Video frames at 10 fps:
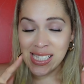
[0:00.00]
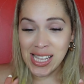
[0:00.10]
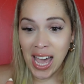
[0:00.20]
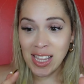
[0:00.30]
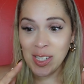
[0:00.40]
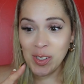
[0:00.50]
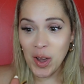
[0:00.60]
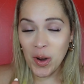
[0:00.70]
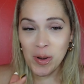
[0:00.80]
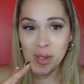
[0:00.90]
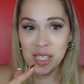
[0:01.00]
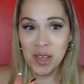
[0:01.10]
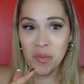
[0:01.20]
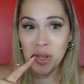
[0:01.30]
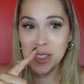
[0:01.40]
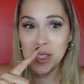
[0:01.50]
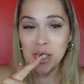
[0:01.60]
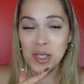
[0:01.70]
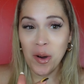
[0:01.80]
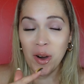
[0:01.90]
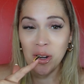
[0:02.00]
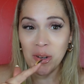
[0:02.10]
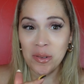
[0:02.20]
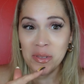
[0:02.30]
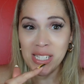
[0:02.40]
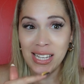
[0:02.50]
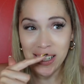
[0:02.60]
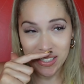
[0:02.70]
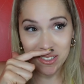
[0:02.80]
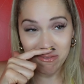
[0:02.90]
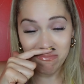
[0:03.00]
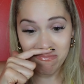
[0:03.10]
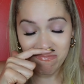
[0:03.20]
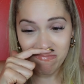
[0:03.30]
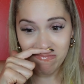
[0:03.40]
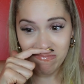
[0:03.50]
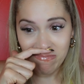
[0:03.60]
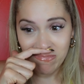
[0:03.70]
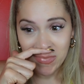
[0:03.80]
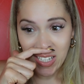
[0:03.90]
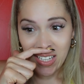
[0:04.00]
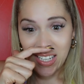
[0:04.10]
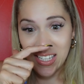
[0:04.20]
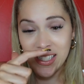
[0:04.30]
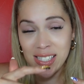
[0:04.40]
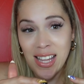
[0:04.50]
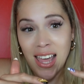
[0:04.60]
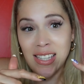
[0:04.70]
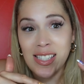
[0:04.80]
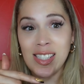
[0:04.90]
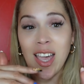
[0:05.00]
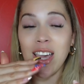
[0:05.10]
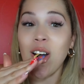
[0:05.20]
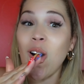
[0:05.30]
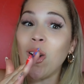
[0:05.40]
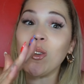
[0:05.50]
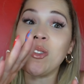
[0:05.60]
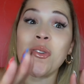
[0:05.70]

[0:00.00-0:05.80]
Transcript: Sally knows it was the daughter who did it. And Sally's saying, hold